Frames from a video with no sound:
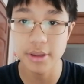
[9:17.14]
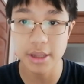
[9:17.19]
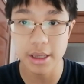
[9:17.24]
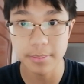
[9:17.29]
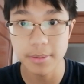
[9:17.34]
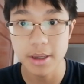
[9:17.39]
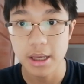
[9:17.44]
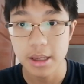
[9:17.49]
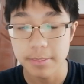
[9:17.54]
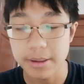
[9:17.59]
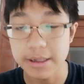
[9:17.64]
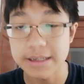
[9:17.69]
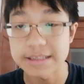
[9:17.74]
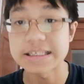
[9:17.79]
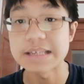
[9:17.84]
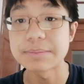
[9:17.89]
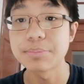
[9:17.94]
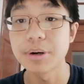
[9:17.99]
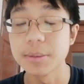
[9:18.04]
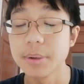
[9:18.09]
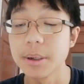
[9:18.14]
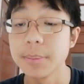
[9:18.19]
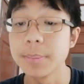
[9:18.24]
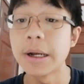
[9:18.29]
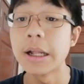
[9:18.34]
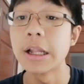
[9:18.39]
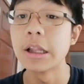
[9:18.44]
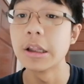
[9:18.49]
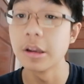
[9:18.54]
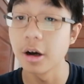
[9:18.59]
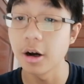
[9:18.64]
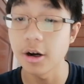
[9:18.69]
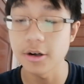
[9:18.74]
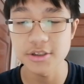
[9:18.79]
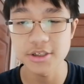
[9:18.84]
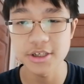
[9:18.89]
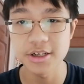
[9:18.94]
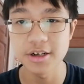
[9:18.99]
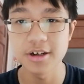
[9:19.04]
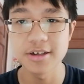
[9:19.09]
them because they pop up a
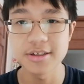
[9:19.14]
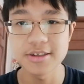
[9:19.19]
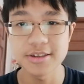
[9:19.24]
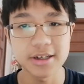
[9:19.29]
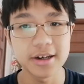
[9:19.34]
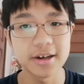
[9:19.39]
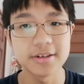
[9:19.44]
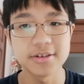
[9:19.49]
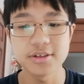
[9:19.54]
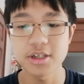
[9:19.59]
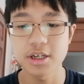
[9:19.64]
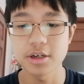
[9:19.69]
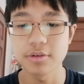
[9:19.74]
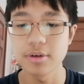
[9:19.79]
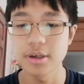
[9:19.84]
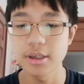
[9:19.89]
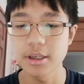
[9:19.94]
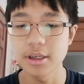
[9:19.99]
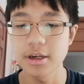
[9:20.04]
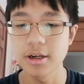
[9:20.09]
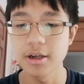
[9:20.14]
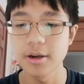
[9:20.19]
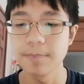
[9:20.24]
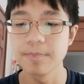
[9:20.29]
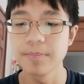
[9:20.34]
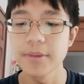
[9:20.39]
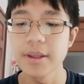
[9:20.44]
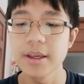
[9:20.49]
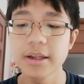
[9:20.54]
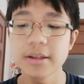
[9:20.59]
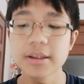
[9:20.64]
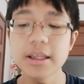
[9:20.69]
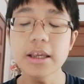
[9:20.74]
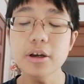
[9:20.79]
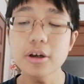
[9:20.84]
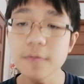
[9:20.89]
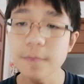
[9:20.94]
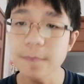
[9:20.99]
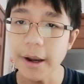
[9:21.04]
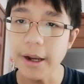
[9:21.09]
lot in our science curriculum. They
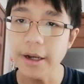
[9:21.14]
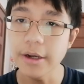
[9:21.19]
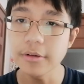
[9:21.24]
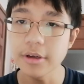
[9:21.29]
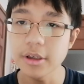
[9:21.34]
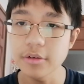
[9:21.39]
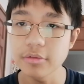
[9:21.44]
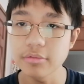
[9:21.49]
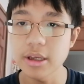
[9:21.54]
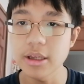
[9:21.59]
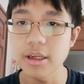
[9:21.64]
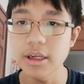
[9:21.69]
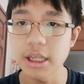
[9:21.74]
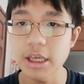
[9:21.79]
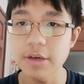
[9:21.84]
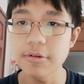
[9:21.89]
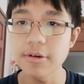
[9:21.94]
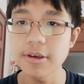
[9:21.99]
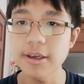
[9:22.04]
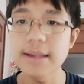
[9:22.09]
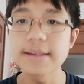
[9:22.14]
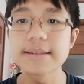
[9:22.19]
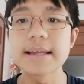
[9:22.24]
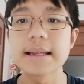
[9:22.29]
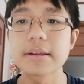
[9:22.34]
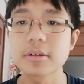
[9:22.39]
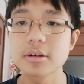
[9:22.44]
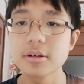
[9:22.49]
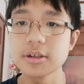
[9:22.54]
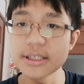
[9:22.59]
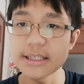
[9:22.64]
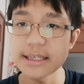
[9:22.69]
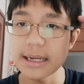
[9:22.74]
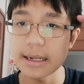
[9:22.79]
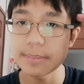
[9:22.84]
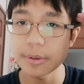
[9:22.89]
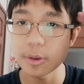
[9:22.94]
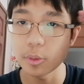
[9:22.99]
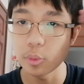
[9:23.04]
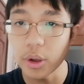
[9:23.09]
could finally create hearing aids that could
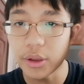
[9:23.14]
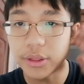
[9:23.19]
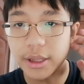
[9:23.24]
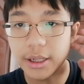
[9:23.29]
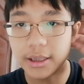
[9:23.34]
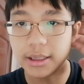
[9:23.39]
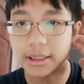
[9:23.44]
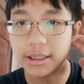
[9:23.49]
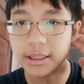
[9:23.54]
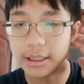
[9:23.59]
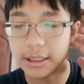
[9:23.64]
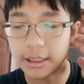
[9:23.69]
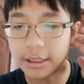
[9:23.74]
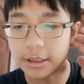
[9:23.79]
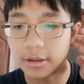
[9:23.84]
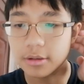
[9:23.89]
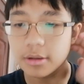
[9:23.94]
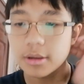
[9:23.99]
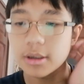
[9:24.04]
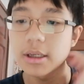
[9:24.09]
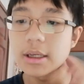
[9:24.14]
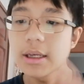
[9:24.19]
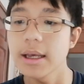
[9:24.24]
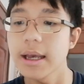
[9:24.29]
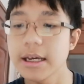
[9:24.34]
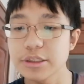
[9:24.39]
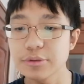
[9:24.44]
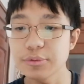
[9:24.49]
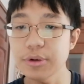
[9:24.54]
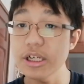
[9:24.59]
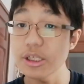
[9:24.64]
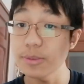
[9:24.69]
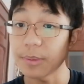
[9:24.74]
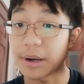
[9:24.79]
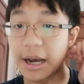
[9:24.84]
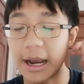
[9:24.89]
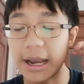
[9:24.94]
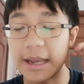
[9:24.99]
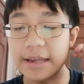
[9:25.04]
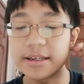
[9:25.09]
slip within the ear as well as
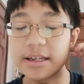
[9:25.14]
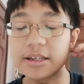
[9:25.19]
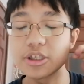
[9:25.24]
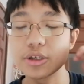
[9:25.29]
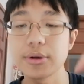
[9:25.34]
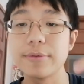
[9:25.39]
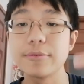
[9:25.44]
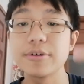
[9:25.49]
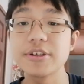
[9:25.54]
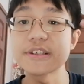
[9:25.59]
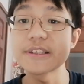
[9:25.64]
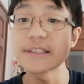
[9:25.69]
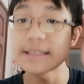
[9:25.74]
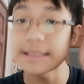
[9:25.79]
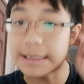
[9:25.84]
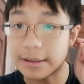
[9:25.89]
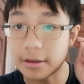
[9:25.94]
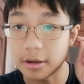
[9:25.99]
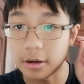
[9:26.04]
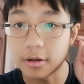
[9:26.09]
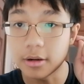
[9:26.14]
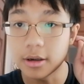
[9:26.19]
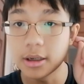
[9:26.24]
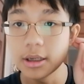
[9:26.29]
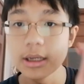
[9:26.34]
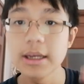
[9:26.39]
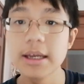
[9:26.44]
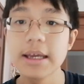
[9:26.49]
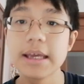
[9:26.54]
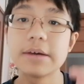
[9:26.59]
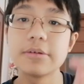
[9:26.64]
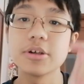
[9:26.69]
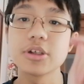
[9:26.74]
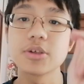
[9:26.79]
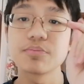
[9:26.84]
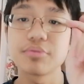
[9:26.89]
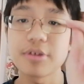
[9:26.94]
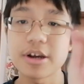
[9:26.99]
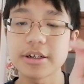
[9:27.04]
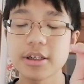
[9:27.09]
behind it, so it was subtle, it was
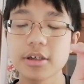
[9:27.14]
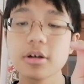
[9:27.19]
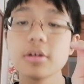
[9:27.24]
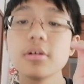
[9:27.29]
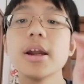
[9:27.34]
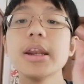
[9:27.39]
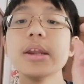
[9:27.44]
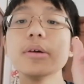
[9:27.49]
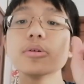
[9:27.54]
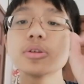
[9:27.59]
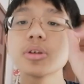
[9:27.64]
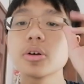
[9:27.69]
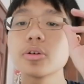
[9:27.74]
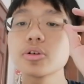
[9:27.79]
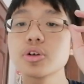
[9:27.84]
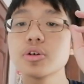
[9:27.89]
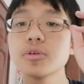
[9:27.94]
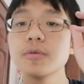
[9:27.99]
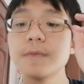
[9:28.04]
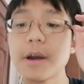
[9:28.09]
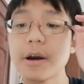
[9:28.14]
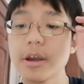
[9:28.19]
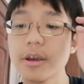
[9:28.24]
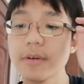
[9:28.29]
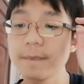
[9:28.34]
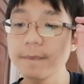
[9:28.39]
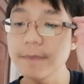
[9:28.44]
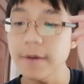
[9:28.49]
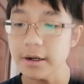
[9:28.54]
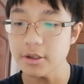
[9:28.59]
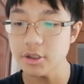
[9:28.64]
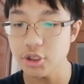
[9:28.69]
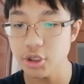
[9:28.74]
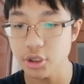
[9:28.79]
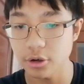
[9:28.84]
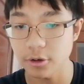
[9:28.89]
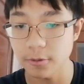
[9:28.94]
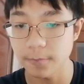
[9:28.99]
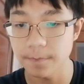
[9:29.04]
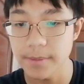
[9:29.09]
practical, and it was also very
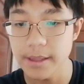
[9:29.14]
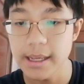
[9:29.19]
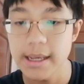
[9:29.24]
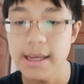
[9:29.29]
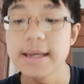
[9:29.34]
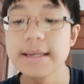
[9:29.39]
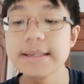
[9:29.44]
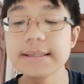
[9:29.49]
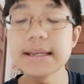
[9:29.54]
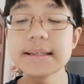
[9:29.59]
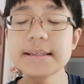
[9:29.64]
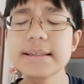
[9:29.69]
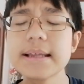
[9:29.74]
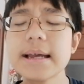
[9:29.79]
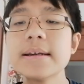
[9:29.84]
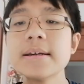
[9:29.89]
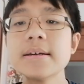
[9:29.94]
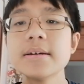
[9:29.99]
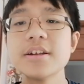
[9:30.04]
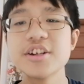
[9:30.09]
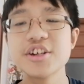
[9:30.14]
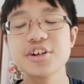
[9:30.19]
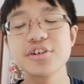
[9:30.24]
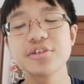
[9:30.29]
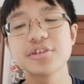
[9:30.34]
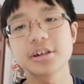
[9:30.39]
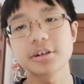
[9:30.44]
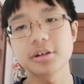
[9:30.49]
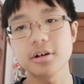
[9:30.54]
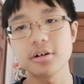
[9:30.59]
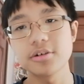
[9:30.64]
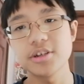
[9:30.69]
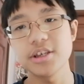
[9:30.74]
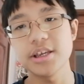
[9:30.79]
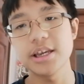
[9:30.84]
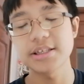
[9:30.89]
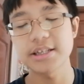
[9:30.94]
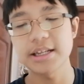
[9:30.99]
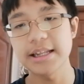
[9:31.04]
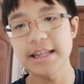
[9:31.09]
functional. Since then, digital technology
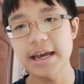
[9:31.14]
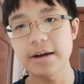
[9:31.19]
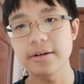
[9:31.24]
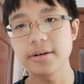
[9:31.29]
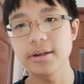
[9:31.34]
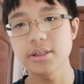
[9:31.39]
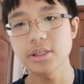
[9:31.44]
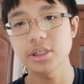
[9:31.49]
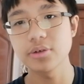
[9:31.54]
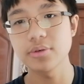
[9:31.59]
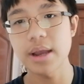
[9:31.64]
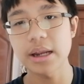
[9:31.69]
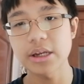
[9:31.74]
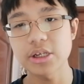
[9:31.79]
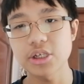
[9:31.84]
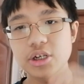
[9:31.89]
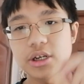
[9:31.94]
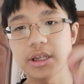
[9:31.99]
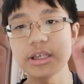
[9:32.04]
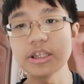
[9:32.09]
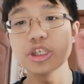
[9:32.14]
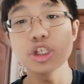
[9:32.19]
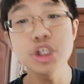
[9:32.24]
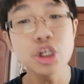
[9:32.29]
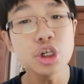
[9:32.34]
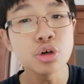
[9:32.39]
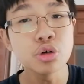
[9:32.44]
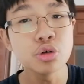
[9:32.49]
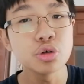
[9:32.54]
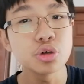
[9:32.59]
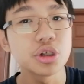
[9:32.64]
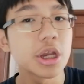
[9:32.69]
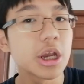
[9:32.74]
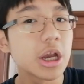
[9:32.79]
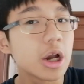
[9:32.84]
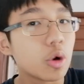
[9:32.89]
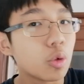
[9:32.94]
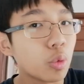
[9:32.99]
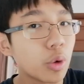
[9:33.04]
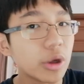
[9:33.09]
has allowed us to actually choose
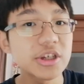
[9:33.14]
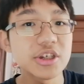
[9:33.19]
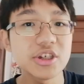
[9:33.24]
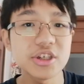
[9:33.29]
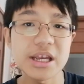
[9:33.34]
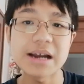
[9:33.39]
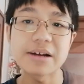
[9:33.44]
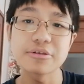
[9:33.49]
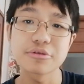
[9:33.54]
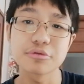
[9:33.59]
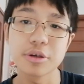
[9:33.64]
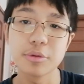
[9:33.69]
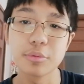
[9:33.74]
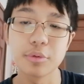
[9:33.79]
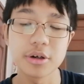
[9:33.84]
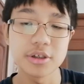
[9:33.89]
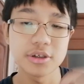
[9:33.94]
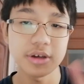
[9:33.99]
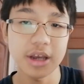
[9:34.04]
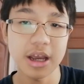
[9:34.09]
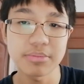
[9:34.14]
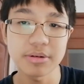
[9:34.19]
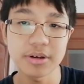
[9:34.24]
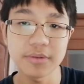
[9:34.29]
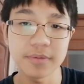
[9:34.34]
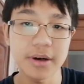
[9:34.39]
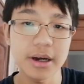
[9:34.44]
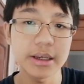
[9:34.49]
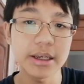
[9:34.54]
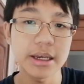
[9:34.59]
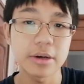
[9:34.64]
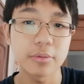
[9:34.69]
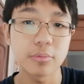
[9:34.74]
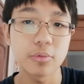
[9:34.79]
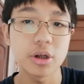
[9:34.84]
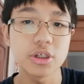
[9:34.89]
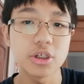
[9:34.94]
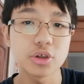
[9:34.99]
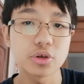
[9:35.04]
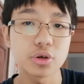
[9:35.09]
which sounds we want to amplify and
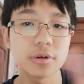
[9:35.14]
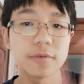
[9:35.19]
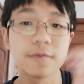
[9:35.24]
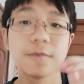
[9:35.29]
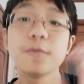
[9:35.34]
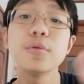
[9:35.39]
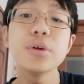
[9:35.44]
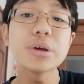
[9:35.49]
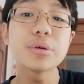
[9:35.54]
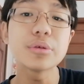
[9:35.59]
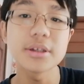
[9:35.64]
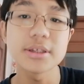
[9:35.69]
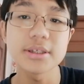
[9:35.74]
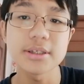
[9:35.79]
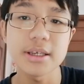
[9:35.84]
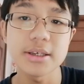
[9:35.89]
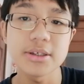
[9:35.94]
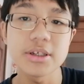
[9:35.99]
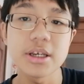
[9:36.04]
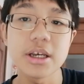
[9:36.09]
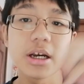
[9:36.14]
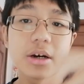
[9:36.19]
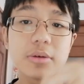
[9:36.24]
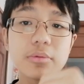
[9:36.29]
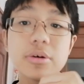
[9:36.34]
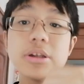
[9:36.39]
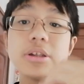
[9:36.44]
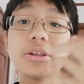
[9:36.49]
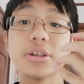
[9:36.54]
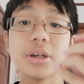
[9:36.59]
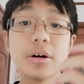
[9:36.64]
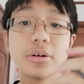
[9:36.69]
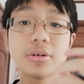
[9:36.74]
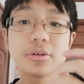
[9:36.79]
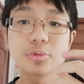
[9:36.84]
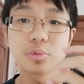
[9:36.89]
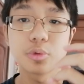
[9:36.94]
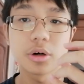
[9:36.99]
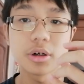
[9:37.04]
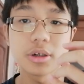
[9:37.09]
which sort of frequencies we
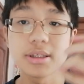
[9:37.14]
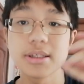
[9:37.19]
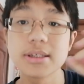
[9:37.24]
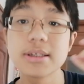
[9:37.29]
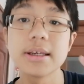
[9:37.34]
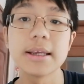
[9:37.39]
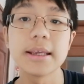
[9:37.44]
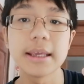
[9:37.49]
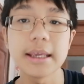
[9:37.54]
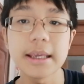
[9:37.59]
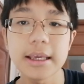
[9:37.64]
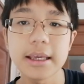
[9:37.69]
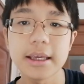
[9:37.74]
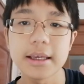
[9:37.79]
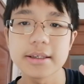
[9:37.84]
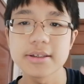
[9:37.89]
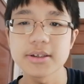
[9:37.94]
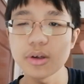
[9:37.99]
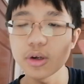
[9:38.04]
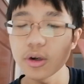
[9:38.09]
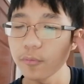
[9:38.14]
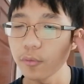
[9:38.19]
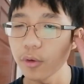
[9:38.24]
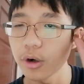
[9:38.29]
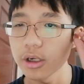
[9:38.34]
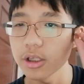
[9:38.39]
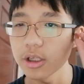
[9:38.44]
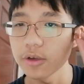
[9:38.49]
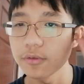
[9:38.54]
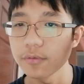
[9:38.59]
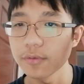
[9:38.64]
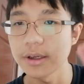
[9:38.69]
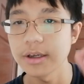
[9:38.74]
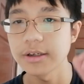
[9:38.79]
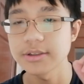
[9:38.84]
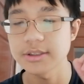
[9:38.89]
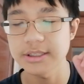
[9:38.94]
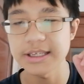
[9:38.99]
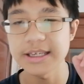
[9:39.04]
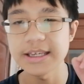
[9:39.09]
don't want to hear, sort of what you've
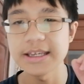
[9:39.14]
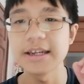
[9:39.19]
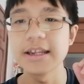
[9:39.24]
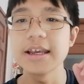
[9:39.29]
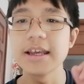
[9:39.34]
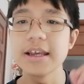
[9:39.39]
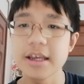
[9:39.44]
seen